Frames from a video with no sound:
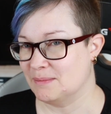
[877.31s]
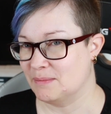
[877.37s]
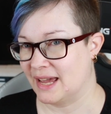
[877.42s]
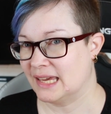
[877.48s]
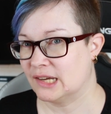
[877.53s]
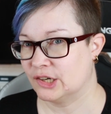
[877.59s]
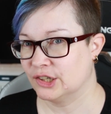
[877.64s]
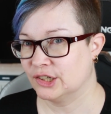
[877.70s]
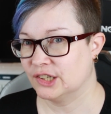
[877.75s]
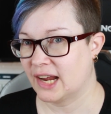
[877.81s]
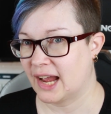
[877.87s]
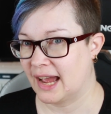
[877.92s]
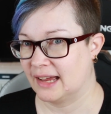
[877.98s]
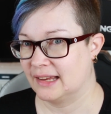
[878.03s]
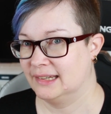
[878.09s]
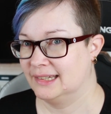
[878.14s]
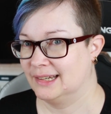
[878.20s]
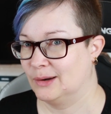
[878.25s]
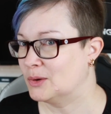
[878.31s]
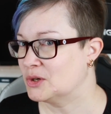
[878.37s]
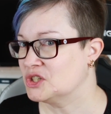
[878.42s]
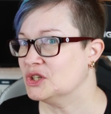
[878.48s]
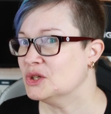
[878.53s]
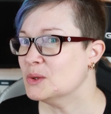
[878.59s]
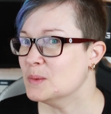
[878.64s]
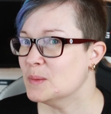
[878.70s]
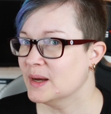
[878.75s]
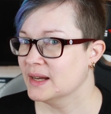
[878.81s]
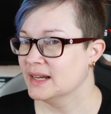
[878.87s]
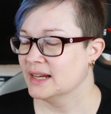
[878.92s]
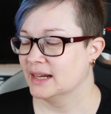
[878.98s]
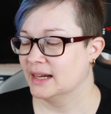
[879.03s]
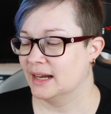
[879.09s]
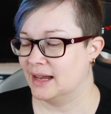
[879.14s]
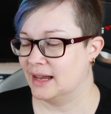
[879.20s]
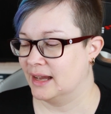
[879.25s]
Baker and Flosstube.
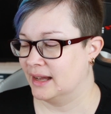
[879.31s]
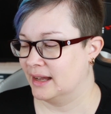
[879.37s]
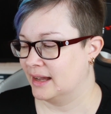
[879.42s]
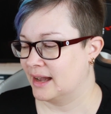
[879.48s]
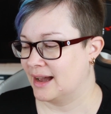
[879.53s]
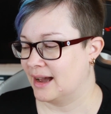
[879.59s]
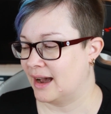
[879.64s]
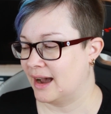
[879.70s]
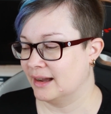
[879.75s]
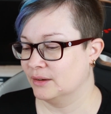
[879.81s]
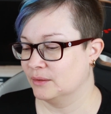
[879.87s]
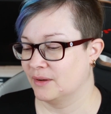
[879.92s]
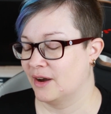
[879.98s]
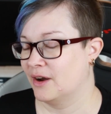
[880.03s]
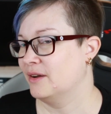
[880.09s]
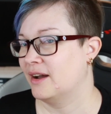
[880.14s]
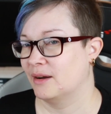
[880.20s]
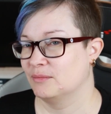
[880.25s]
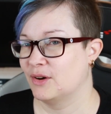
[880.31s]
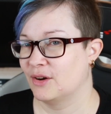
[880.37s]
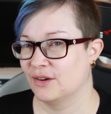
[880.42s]
I don't know, I